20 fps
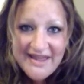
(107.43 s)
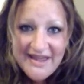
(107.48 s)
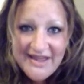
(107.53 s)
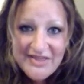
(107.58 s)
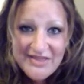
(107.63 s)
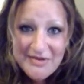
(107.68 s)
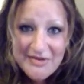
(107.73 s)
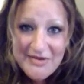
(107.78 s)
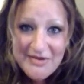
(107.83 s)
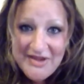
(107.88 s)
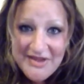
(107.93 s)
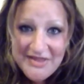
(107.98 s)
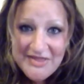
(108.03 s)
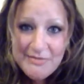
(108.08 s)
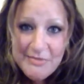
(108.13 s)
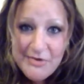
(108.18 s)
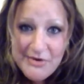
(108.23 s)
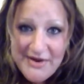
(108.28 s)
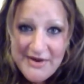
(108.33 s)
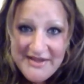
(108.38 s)
in the in the
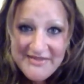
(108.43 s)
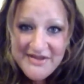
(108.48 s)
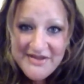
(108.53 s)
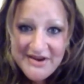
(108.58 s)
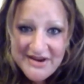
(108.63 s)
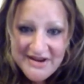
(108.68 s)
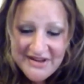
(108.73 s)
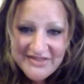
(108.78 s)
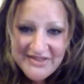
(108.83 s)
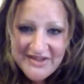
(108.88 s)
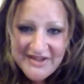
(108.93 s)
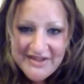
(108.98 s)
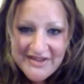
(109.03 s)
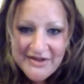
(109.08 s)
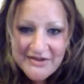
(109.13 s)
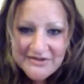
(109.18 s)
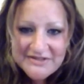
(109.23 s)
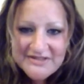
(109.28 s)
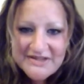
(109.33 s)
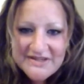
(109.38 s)
booty than anything
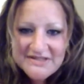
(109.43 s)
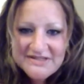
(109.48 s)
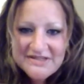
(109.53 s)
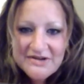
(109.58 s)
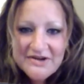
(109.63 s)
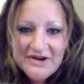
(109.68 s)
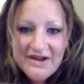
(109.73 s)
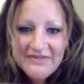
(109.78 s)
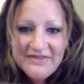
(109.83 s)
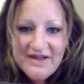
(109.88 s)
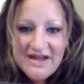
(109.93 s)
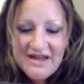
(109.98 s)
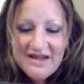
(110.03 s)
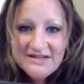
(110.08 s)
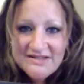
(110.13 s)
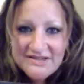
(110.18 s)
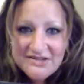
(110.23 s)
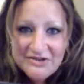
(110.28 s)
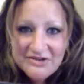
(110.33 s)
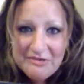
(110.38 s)
else because they're not that
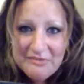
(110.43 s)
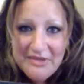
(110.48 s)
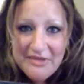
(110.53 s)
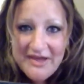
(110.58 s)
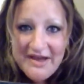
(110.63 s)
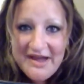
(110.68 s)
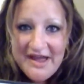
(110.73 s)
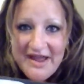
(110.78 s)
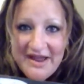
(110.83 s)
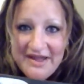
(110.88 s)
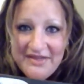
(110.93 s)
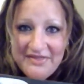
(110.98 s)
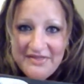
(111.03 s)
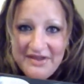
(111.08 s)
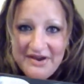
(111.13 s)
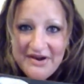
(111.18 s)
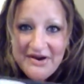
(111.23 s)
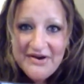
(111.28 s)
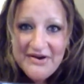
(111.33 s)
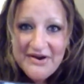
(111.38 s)
easy to apply and
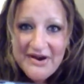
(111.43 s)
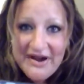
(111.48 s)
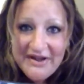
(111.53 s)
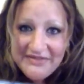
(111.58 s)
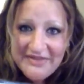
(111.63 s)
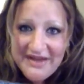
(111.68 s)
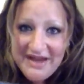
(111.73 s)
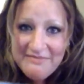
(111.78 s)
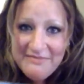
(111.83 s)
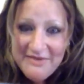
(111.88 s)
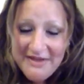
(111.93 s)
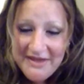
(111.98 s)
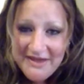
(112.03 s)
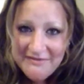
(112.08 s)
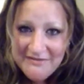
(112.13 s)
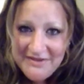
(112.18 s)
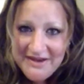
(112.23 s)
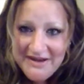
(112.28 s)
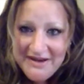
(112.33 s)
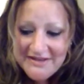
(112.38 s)
they're not that
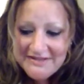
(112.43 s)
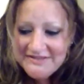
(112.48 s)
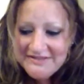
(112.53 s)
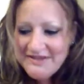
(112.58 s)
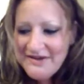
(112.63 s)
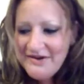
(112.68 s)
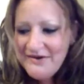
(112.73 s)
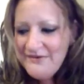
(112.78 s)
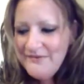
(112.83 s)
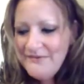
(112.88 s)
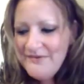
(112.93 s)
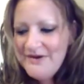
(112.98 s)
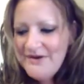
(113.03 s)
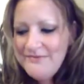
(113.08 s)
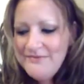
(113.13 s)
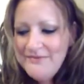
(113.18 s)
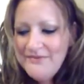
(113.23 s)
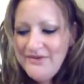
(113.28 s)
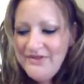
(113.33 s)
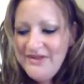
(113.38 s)
pigmented. So I
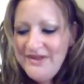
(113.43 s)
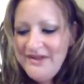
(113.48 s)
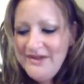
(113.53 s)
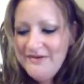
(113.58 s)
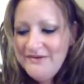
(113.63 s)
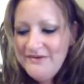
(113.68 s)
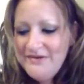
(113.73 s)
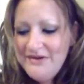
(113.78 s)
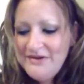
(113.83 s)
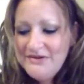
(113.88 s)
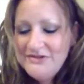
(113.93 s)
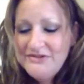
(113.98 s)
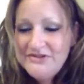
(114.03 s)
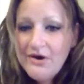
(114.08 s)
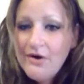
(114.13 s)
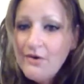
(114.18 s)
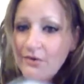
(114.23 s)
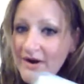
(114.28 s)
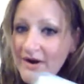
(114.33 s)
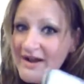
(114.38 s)
really
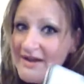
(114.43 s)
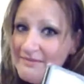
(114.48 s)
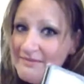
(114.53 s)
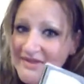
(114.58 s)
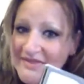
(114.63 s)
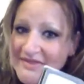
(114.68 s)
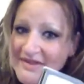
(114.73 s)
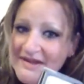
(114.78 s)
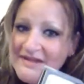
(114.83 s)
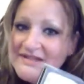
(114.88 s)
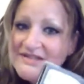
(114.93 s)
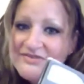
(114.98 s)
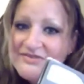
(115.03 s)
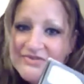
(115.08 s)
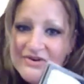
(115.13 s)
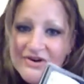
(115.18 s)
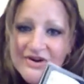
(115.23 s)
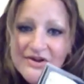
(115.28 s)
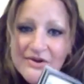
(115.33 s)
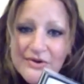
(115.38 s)
don't recommend these
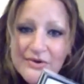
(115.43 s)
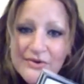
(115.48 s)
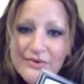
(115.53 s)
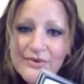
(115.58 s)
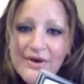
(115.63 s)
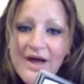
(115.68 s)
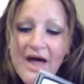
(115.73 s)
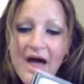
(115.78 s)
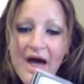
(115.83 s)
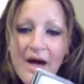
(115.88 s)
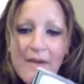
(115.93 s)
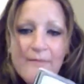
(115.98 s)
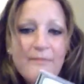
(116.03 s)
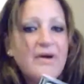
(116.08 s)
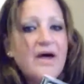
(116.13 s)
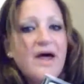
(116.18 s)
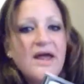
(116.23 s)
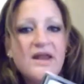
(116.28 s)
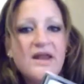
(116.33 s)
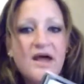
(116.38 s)
for you,
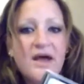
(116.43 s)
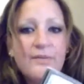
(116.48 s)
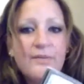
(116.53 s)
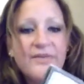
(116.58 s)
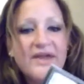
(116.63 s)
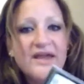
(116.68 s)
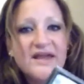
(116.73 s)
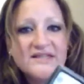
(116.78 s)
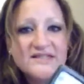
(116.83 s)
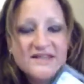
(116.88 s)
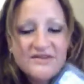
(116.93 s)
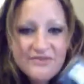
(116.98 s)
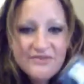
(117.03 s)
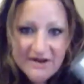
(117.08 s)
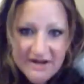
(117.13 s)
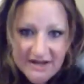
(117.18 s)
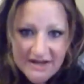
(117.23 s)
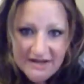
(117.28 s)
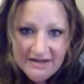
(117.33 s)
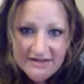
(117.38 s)
but um, like I said, for
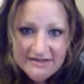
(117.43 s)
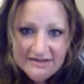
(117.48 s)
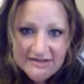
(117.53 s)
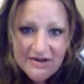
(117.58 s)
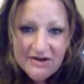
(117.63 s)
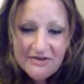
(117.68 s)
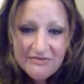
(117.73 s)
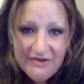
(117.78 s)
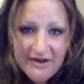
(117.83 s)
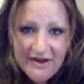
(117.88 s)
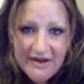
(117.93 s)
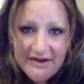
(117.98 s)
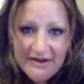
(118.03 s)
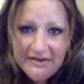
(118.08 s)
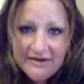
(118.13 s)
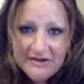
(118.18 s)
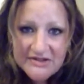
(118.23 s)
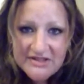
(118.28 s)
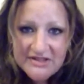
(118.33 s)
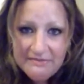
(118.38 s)
kids, they're fun.
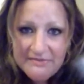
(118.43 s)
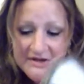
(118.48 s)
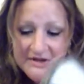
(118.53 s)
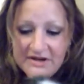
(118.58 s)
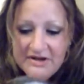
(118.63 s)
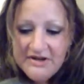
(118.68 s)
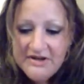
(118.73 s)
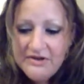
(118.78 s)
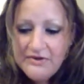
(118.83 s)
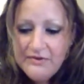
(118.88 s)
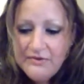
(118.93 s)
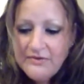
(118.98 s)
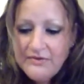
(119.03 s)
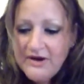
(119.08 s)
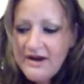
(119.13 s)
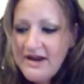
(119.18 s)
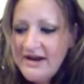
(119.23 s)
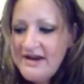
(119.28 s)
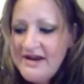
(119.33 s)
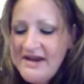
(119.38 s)
There's something to do. They're
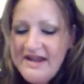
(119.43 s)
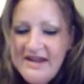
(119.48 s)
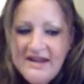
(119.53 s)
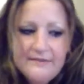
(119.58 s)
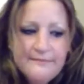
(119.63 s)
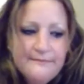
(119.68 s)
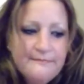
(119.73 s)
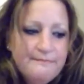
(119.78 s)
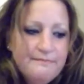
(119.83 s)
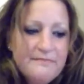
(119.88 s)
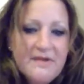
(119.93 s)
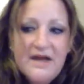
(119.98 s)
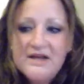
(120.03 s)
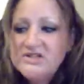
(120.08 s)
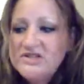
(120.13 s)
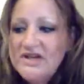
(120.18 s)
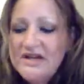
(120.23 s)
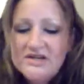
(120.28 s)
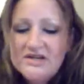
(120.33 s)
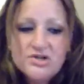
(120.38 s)
kind of neat. I
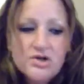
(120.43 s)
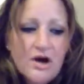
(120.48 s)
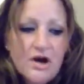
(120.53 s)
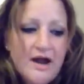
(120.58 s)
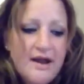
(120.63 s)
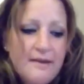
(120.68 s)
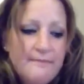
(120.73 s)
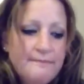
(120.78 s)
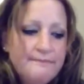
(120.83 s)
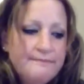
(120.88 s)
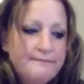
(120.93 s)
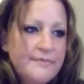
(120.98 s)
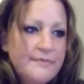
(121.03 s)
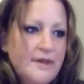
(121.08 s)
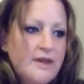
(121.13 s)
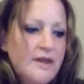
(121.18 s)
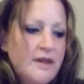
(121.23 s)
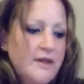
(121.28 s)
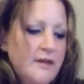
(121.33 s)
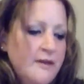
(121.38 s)
just had to try
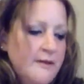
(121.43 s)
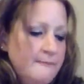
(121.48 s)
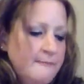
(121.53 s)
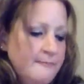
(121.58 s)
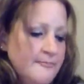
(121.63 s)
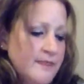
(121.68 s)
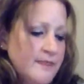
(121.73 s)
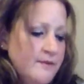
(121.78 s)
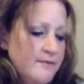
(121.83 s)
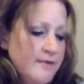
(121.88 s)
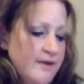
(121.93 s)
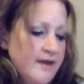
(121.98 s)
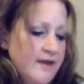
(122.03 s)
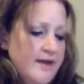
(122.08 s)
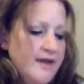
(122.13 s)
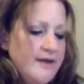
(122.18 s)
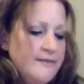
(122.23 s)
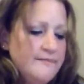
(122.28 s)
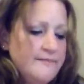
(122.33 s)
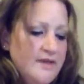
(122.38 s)
them.
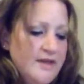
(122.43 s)
Okay,